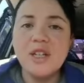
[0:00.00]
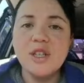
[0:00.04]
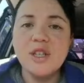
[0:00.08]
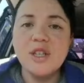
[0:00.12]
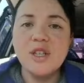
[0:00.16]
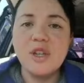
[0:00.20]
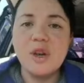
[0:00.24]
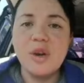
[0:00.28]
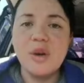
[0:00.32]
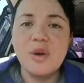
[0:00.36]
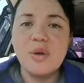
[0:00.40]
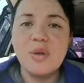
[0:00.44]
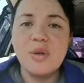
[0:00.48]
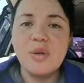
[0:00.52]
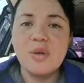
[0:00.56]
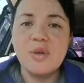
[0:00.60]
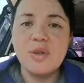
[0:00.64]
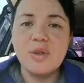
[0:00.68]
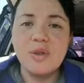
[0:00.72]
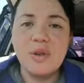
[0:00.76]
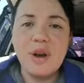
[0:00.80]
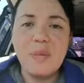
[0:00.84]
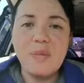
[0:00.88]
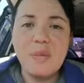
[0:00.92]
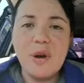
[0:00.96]
So
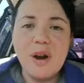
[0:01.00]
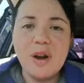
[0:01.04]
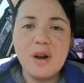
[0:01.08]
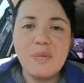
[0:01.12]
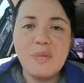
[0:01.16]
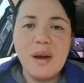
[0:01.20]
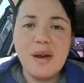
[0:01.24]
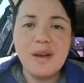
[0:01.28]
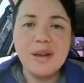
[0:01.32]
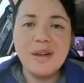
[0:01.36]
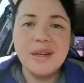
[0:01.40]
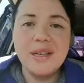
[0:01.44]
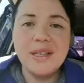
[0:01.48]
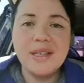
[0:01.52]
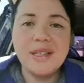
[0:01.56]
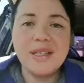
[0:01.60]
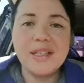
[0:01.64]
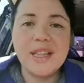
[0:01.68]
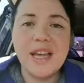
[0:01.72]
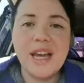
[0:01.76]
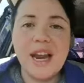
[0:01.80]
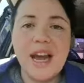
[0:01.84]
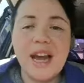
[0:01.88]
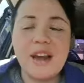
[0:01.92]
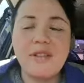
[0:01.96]
the great part about it
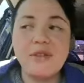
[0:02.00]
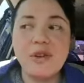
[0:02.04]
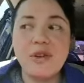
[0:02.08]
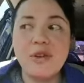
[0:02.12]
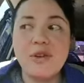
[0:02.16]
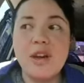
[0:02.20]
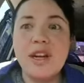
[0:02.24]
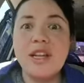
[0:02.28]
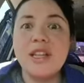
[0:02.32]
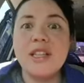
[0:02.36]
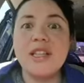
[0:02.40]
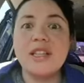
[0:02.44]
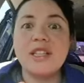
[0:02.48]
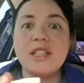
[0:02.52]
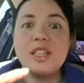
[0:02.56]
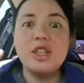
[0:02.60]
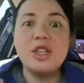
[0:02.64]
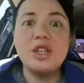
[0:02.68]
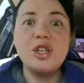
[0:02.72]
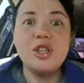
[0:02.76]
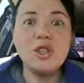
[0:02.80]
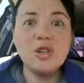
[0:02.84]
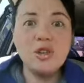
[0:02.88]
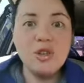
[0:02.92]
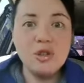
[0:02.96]
is that I've created this
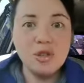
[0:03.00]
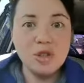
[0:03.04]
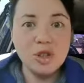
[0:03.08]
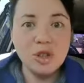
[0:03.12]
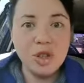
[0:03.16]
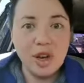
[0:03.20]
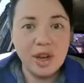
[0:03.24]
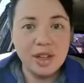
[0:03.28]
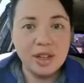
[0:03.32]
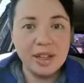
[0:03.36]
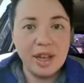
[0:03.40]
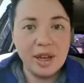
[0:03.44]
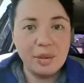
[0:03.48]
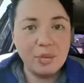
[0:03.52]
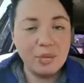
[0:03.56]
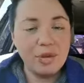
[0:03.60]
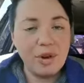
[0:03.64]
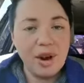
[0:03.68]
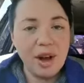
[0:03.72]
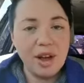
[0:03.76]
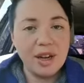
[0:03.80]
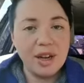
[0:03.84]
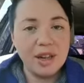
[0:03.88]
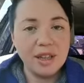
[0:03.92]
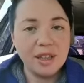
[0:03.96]
huge online
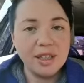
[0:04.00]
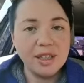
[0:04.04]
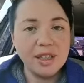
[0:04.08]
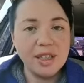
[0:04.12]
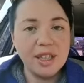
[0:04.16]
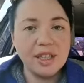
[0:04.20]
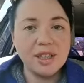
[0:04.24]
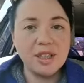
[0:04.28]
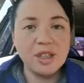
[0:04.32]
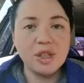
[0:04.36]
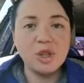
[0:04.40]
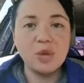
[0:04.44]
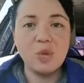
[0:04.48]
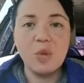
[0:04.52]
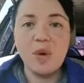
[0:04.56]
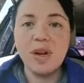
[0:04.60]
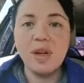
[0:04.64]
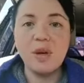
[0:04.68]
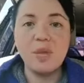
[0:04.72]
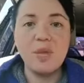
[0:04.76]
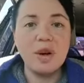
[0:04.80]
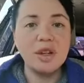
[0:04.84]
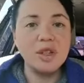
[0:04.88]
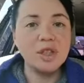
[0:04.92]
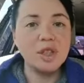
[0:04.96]
product that's
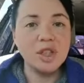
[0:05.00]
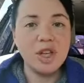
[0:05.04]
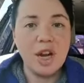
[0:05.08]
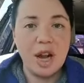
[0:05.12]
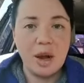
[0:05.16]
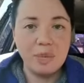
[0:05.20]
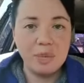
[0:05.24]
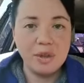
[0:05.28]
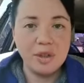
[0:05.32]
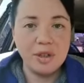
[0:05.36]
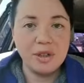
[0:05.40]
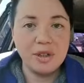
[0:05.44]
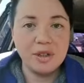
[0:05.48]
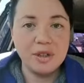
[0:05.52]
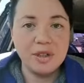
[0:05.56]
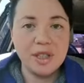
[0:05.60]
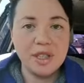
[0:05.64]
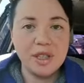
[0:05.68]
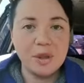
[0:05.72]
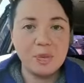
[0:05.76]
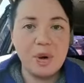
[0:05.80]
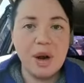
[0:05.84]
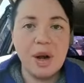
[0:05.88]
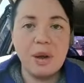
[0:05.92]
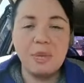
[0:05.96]
21 chapters.
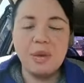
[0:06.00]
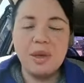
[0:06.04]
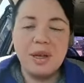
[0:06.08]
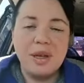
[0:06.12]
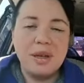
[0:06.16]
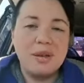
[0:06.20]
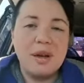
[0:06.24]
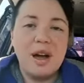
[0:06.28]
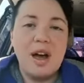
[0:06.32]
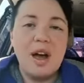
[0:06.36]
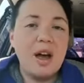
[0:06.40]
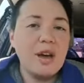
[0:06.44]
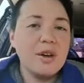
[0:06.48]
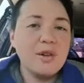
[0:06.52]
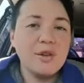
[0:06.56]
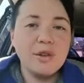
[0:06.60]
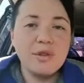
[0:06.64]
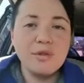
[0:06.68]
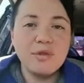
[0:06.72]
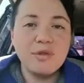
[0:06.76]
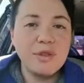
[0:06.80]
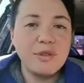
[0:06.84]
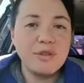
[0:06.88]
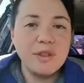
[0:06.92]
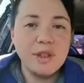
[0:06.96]
It's probably
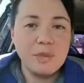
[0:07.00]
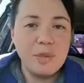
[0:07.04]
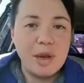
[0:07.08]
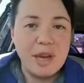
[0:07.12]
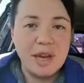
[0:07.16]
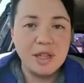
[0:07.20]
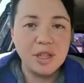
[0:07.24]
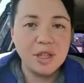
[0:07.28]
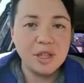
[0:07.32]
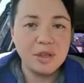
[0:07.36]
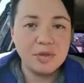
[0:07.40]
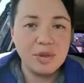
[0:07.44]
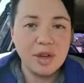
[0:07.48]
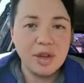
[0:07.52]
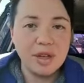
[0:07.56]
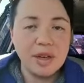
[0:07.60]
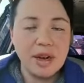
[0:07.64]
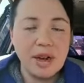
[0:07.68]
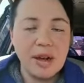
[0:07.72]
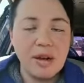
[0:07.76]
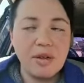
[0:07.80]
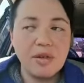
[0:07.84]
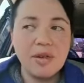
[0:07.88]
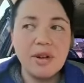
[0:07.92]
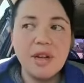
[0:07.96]
150 pages
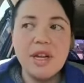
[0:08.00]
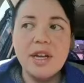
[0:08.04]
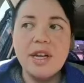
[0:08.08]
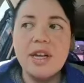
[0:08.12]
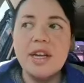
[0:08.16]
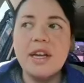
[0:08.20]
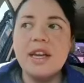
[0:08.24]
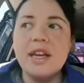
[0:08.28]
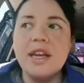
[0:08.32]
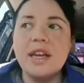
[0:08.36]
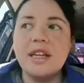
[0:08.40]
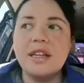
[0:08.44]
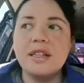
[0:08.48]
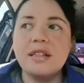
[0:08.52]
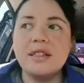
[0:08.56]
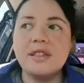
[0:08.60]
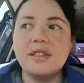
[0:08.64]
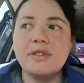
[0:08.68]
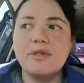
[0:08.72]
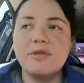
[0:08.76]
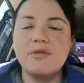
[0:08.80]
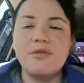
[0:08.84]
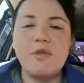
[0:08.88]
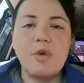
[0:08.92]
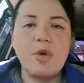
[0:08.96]
written out.
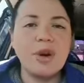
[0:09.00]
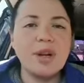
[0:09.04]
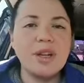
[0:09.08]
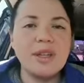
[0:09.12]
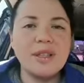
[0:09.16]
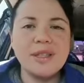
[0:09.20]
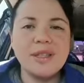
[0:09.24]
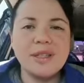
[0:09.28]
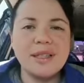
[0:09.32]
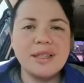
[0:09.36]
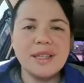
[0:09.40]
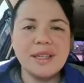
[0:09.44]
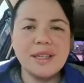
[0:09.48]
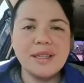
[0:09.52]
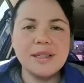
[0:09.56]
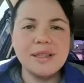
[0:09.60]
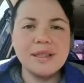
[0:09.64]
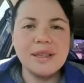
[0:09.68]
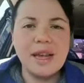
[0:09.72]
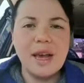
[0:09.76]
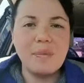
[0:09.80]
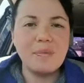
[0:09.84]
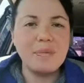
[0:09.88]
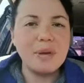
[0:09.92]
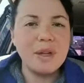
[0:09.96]
It's
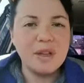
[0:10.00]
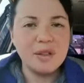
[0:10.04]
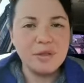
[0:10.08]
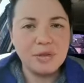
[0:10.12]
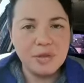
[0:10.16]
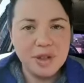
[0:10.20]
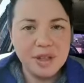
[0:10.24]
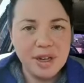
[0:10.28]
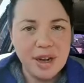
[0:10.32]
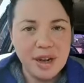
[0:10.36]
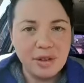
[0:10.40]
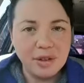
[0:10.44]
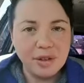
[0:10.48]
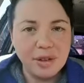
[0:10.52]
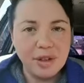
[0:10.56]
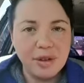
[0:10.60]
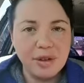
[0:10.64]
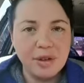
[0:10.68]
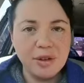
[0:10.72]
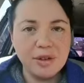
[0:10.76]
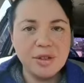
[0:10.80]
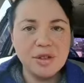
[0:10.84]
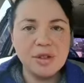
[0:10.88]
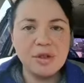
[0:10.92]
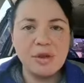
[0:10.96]
46 MP3
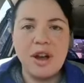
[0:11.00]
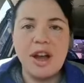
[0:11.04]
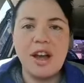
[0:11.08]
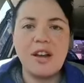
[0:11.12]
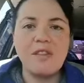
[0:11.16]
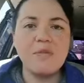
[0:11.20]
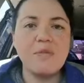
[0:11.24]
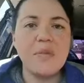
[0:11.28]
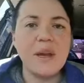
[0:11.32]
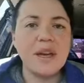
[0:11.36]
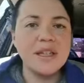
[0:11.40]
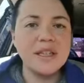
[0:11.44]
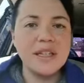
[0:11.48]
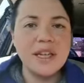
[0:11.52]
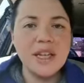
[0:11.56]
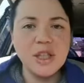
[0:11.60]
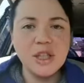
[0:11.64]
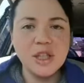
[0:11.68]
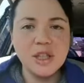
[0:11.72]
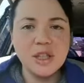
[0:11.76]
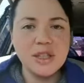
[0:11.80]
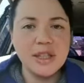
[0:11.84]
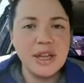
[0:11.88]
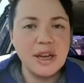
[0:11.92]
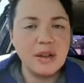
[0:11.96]
downloads. So I have
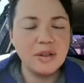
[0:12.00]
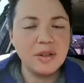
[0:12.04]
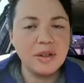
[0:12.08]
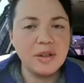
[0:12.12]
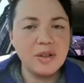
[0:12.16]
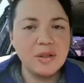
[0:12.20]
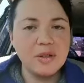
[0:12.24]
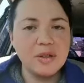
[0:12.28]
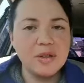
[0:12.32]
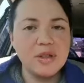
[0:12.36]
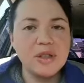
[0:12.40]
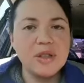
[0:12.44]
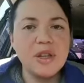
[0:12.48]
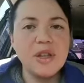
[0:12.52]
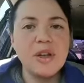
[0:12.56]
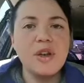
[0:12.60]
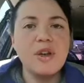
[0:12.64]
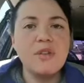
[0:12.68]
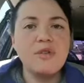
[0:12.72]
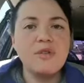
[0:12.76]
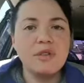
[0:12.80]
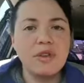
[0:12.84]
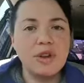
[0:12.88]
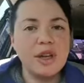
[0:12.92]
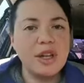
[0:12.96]
meditation downloads
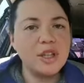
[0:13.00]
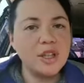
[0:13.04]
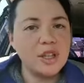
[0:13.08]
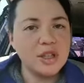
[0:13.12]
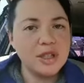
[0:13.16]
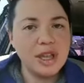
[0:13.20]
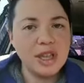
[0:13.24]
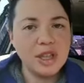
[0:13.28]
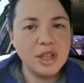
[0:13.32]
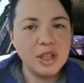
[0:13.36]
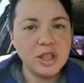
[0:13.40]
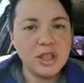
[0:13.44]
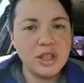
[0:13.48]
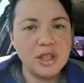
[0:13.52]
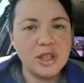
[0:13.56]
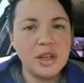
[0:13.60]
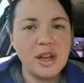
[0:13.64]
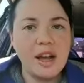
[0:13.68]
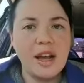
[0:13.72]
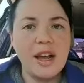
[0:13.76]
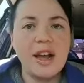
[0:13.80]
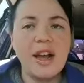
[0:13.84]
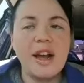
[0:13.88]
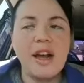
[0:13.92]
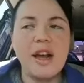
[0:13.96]
for each session.
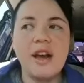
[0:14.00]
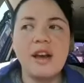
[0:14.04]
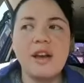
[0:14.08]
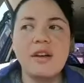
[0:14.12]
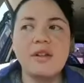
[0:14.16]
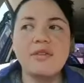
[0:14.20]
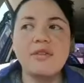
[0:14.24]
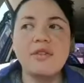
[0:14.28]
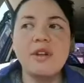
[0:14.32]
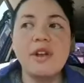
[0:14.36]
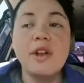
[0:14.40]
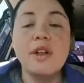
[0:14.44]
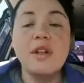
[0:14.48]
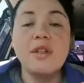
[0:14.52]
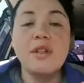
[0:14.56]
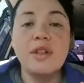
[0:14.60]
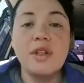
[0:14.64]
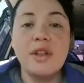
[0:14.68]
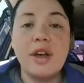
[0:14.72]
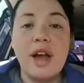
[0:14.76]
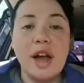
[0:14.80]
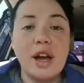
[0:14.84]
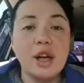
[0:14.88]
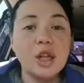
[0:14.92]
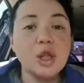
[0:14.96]
I have
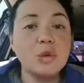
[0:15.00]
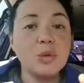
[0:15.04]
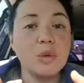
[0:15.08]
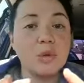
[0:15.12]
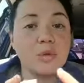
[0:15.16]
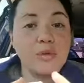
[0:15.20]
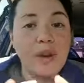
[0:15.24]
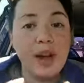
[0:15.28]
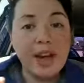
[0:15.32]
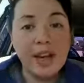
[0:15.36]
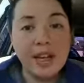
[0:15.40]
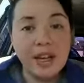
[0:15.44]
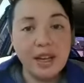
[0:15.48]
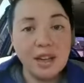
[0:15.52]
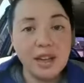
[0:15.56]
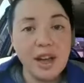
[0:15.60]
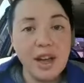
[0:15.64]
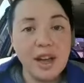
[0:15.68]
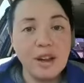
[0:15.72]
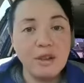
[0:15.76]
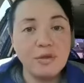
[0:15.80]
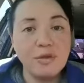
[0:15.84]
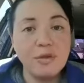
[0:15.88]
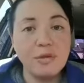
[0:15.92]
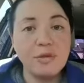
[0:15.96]
the actual writing.
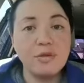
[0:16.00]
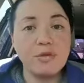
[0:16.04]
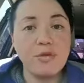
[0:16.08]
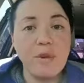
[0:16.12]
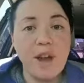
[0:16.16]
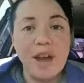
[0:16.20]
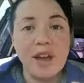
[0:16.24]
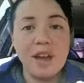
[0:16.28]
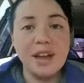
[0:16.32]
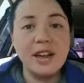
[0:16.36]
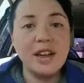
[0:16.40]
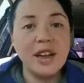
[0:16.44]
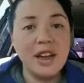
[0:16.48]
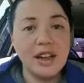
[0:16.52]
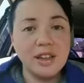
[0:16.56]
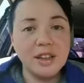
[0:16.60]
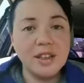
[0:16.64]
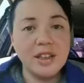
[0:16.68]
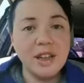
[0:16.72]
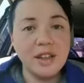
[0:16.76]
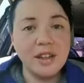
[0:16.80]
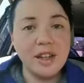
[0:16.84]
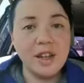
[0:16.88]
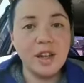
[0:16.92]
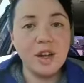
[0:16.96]
I've read and
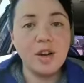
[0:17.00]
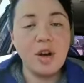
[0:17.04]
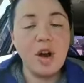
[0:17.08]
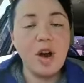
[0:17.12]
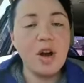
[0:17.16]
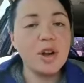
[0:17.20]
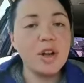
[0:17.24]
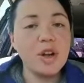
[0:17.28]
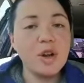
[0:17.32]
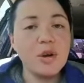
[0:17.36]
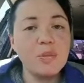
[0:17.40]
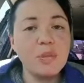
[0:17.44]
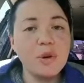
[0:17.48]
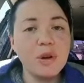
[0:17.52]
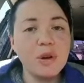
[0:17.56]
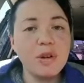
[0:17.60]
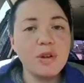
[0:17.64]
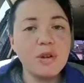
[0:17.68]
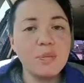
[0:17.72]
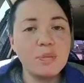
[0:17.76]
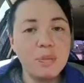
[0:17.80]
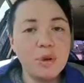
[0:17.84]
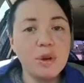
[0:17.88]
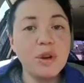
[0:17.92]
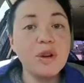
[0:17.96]
done like an
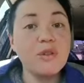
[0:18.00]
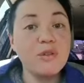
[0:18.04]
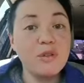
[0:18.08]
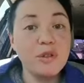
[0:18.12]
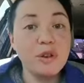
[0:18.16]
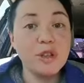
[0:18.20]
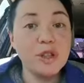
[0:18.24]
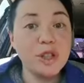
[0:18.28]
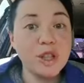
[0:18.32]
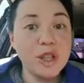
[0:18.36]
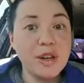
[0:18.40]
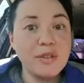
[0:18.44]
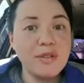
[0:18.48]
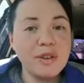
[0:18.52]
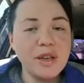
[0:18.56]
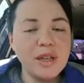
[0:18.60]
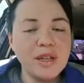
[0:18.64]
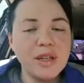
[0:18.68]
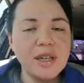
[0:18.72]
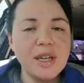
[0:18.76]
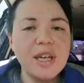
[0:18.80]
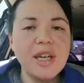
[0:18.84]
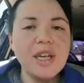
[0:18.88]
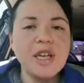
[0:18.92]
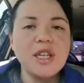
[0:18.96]
audiobook version of
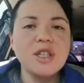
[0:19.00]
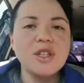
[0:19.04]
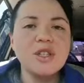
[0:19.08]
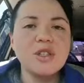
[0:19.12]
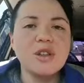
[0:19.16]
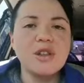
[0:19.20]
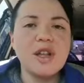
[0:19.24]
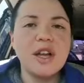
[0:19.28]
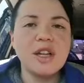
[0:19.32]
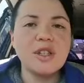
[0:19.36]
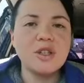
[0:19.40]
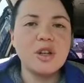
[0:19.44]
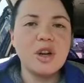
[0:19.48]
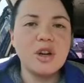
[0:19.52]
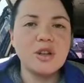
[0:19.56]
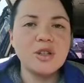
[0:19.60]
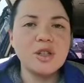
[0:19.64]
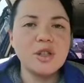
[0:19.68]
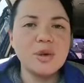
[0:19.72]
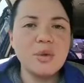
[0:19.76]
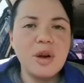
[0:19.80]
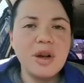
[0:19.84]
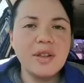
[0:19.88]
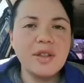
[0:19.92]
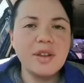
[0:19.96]
it. So that's
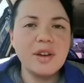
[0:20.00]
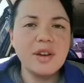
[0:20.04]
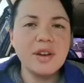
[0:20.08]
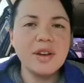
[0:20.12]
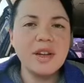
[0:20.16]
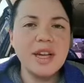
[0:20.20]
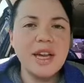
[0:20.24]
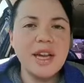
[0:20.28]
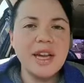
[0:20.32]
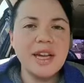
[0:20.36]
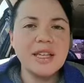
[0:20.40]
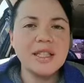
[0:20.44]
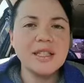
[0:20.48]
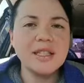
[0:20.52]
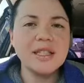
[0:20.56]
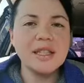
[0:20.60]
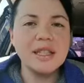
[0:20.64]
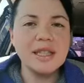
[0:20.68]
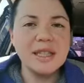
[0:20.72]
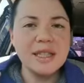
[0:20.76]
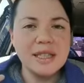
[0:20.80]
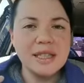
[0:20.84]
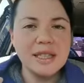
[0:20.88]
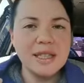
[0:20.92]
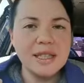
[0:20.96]
also on there in case
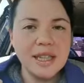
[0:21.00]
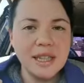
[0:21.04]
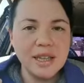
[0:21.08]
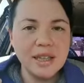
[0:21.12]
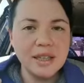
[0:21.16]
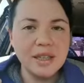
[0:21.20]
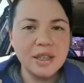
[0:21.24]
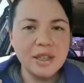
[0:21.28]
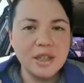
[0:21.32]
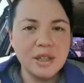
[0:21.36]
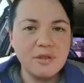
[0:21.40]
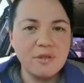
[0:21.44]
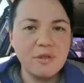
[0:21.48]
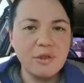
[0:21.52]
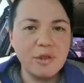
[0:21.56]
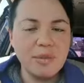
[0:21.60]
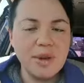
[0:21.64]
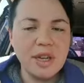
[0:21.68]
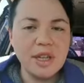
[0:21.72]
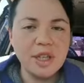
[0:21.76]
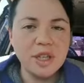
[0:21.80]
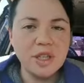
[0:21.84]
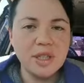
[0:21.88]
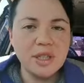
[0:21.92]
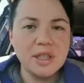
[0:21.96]
listening to
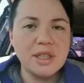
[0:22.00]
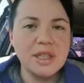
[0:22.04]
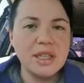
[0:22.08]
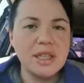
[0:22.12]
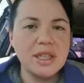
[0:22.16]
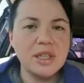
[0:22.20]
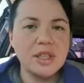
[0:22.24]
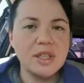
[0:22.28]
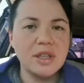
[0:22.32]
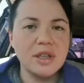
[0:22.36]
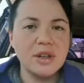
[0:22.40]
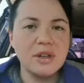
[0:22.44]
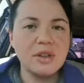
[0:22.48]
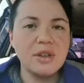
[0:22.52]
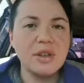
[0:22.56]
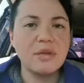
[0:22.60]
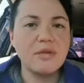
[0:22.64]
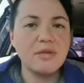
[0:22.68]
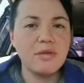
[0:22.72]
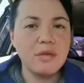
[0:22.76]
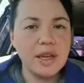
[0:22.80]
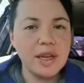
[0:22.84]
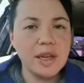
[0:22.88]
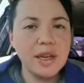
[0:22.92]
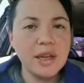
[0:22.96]
information is easier
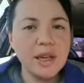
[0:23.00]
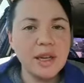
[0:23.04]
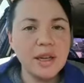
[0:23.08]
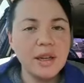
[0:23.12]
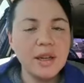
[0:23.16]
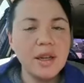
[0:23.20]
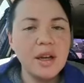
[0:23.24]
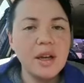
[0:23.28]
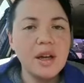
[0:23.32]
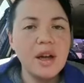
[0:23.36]
than reading it.